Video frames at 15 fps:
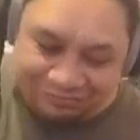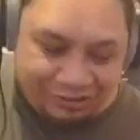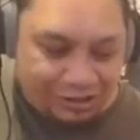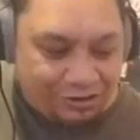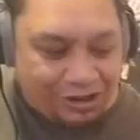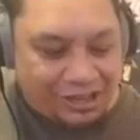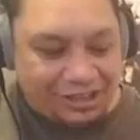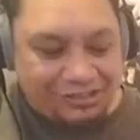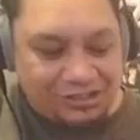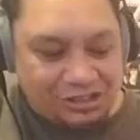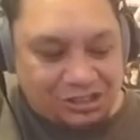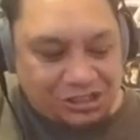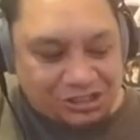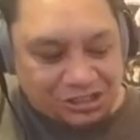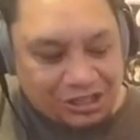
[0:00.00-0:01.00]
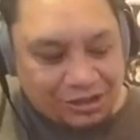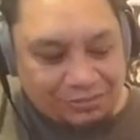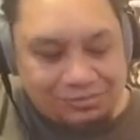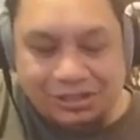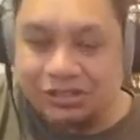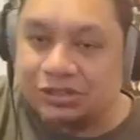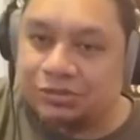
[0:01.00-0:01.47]
Right, and the G sharp
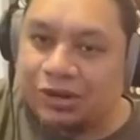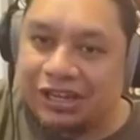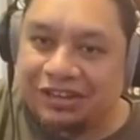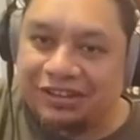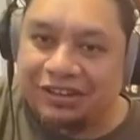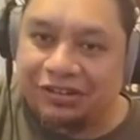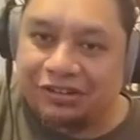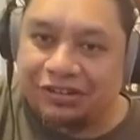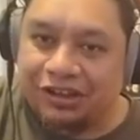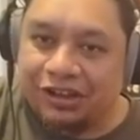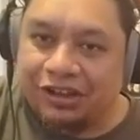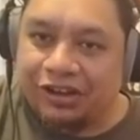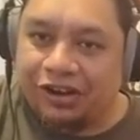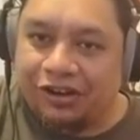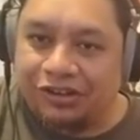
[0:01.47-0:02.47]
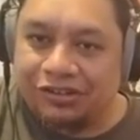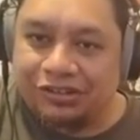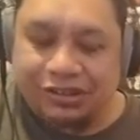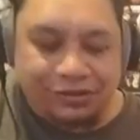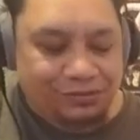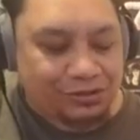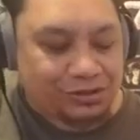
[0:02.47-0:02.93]
is right here on
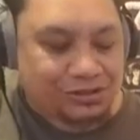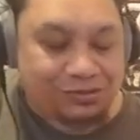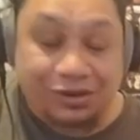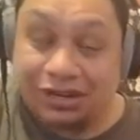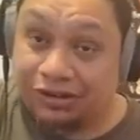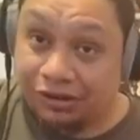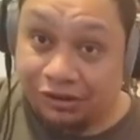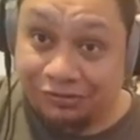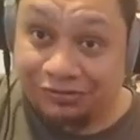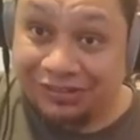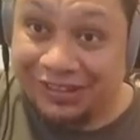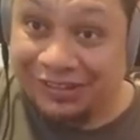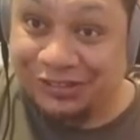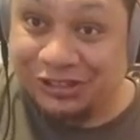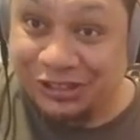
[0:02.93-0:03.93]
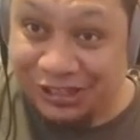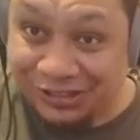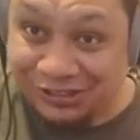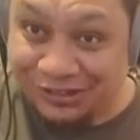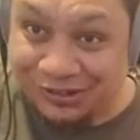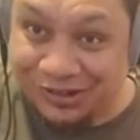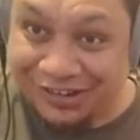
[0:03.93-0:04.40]
the 1st fret of the G
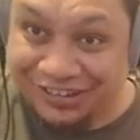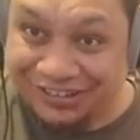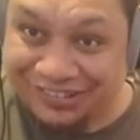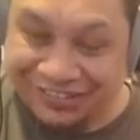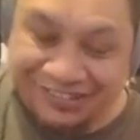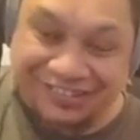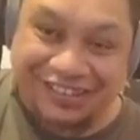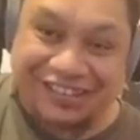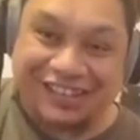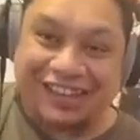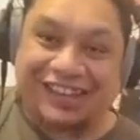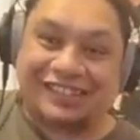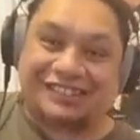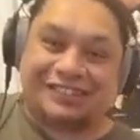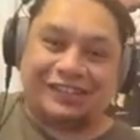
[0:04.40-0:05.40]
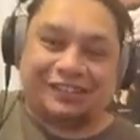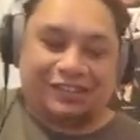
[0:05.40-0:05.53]
string. Look at that.